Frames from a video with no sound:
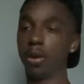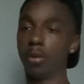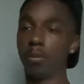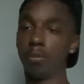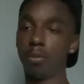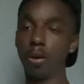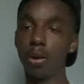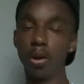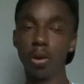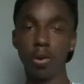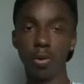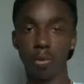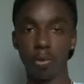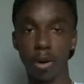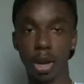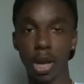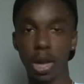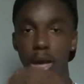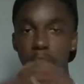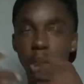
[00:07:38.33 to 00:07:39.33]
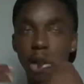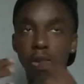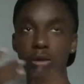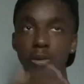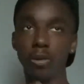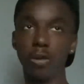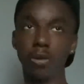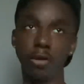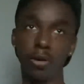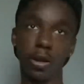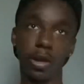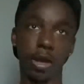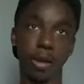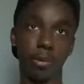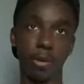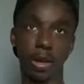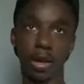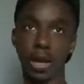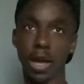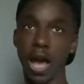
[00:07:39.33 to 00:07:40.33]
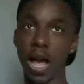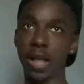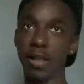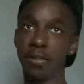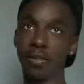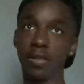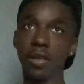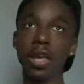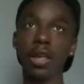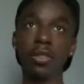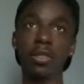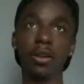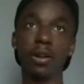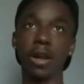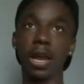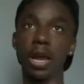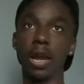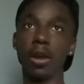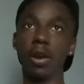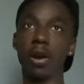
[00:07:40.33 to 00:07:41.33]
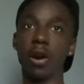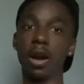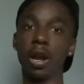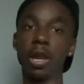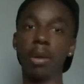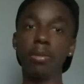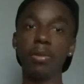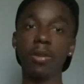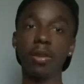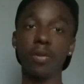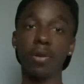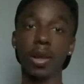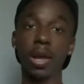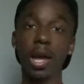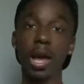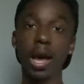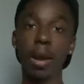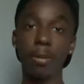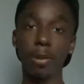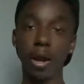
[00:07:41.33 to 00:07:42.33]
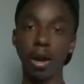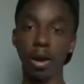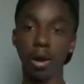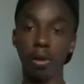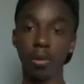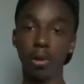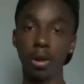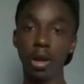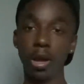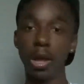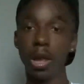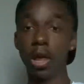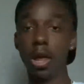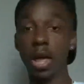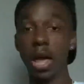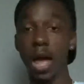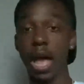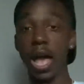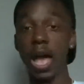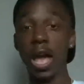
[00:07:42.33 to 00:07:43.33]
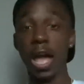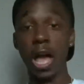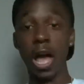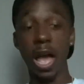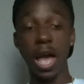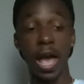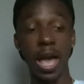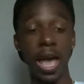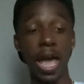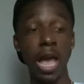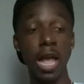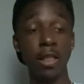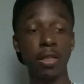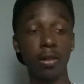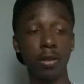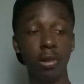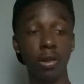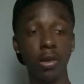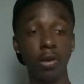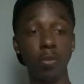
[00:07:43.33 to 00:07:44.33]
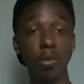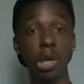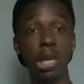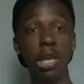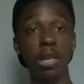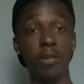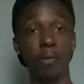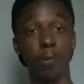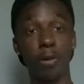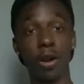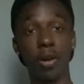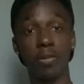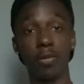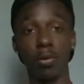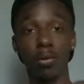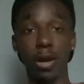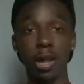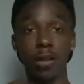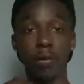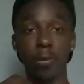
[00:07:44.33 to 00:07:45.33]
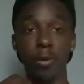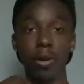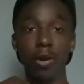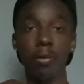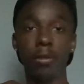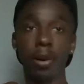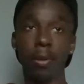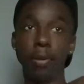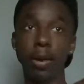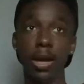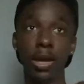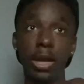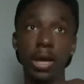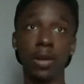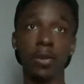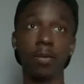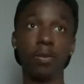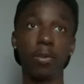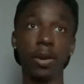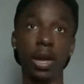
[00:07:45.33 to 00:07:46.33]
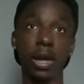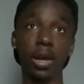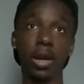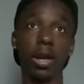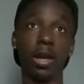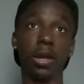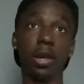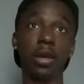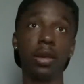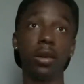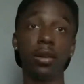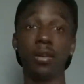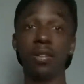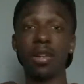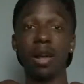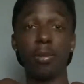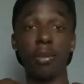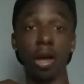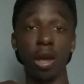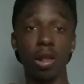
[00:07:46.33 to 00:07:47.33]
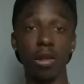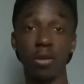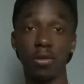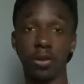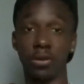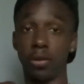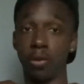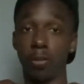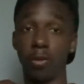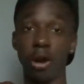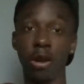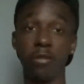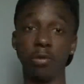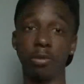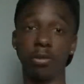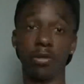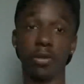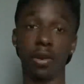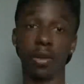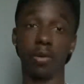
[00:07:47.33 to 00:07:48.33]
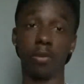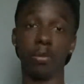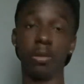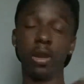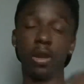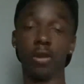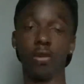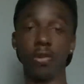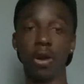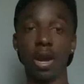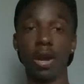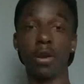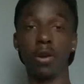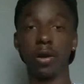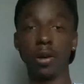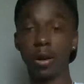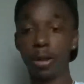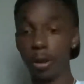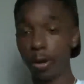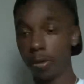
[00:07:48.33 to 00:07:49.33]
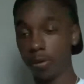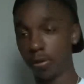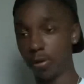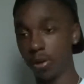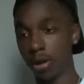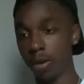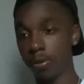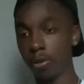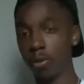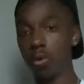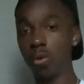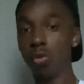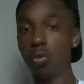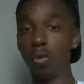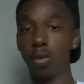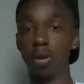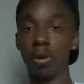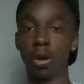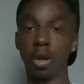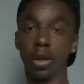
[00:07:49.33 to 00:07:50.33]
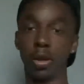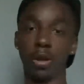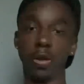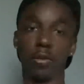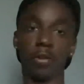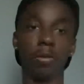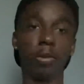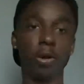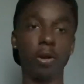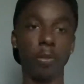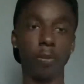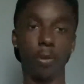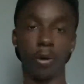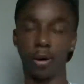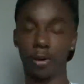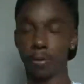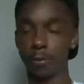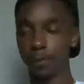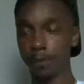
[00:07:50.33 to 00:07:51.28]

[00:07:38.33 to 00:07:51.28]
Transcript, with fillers: Bro, when I got to the crib, nigga, I sat there like, all right, let me see if it calmed down. I I had the little weed spray, so when I sprayed on my body, I just like I it's got my clothes at the washing machine, I mean the dryer, so I'm cool on the, the smell part.